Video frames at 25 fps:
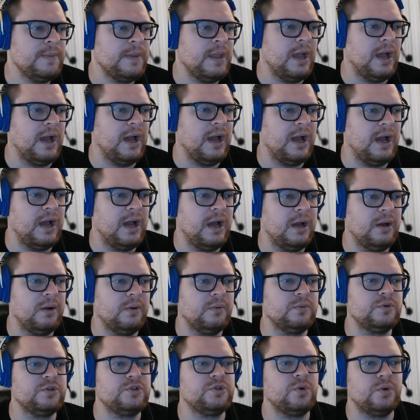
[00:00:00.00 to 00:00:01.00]
uh,
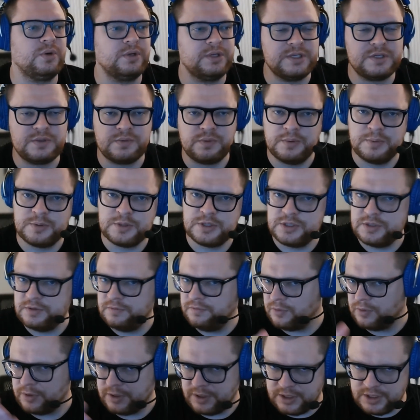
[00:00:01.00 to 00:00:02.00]
short descriptions
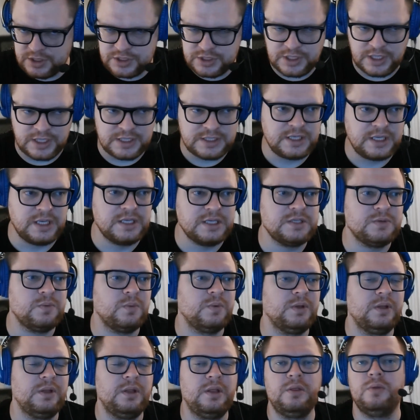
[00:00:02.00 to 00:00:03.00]
for each test case,
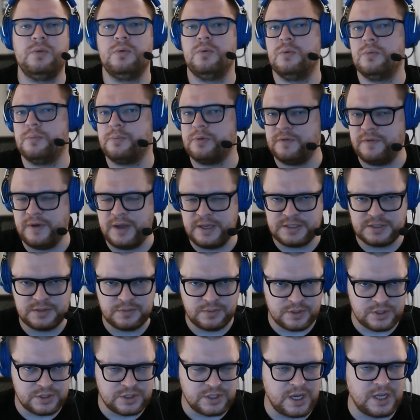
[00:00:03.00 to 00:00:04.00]
what they do, provide
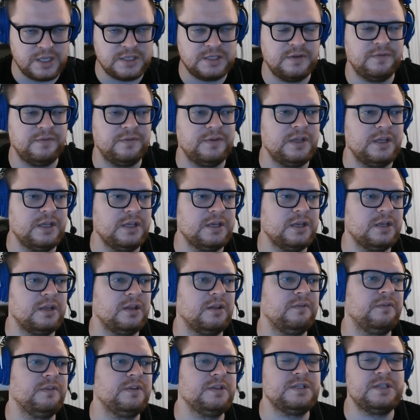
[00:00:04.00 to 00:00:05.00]
screenshots if needed,
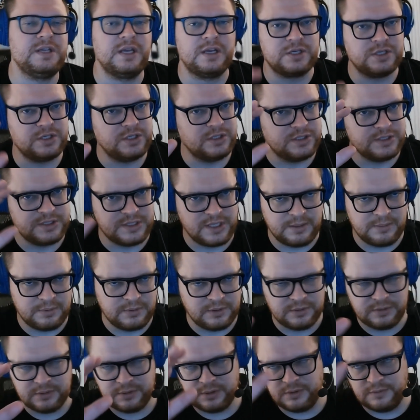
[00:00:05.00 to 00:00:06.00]
if the section is
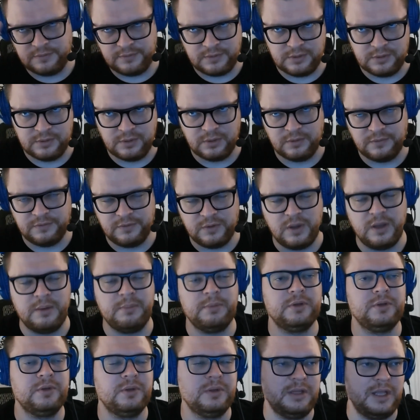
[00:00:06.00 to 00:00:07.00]
able, if, you know, if you're
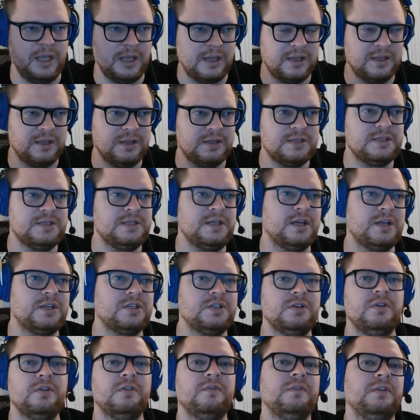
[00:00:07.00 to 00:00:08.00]
able to take a
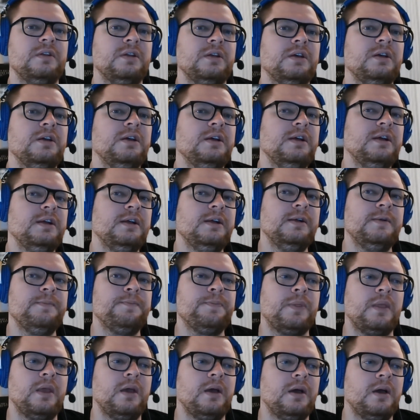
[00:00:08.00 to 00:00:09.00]
section of the
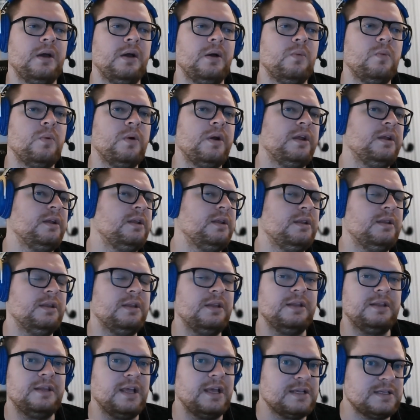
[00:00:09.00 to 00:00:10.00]
uh, where
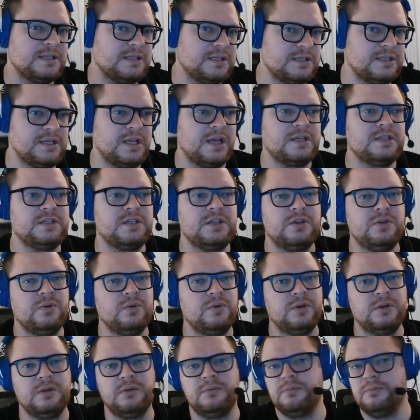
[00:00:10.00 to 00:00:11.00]
the test is
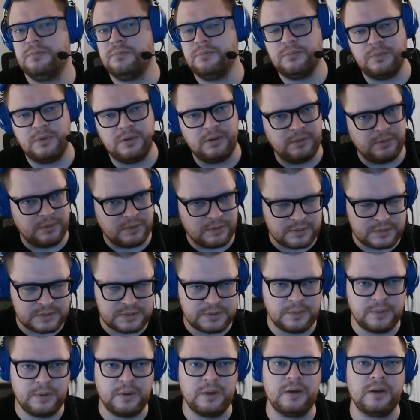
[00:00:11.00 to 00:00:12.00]
executed,
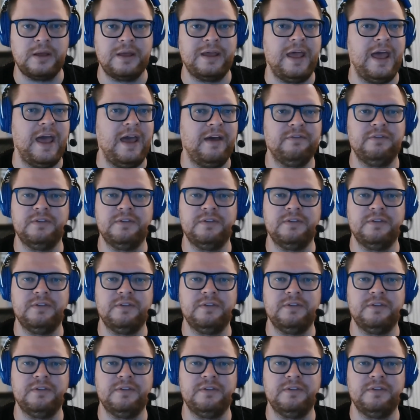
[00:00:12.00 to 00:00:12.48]
uh, have